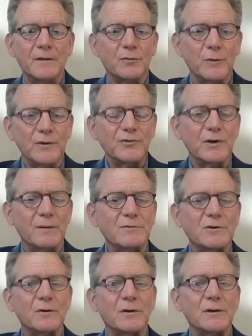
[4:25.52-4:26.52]
And the reason
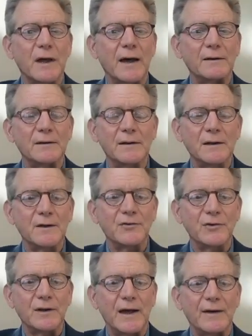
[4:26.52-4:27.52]
I'm doing that
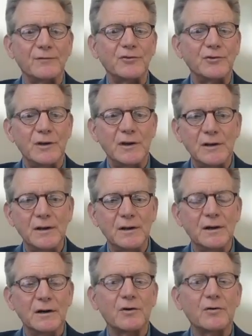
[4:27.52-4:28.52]
is that I've
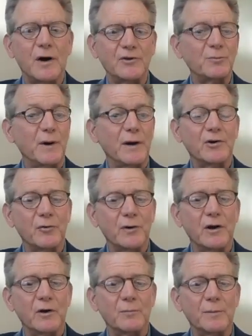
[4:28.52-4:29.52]
seen across my
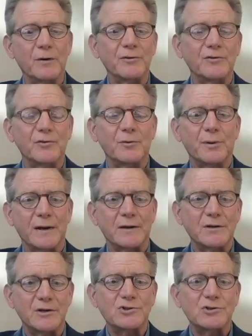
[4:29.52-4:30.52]
career, both as a
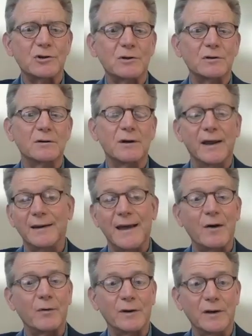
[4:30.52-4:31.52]
practitioner and
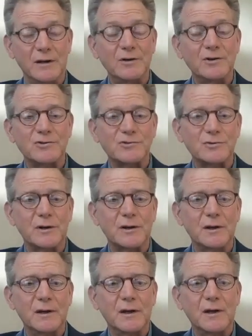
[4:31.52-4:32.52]
now in
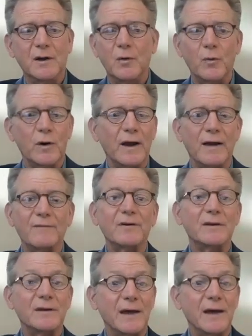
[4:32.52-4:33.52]
industry, where
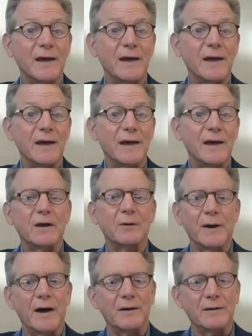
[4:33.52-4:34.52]
every day we're
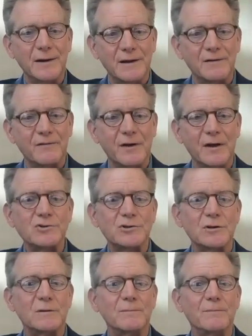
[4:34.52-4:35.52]
thinking about
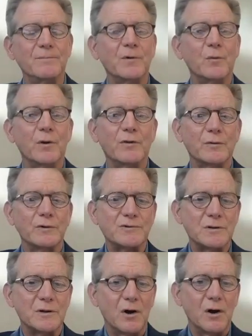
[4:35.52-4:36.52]
innovation, whether
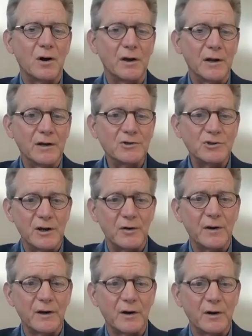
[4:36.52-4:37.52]
it's
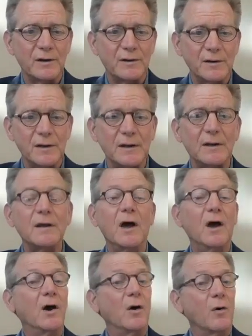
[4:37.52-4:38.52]
engineering
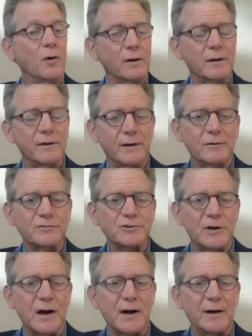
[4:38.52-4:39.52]
R&D or clinical
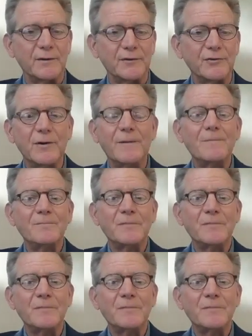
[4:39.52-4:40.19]
trials.